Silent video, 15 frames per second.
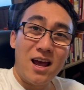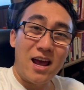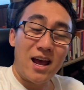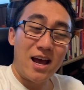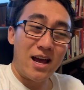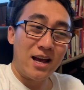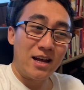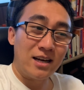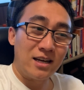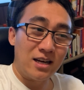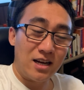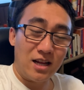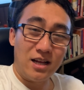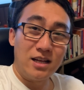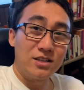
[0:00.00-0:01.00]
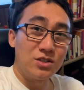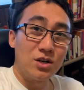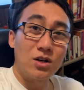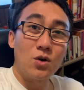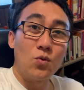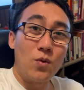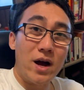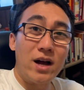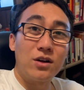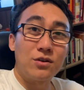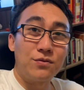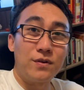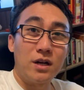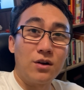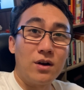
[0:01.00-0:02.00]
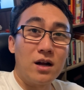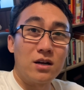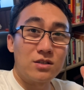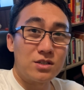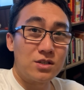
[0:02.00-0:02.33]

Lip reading: and it took a while to figure out,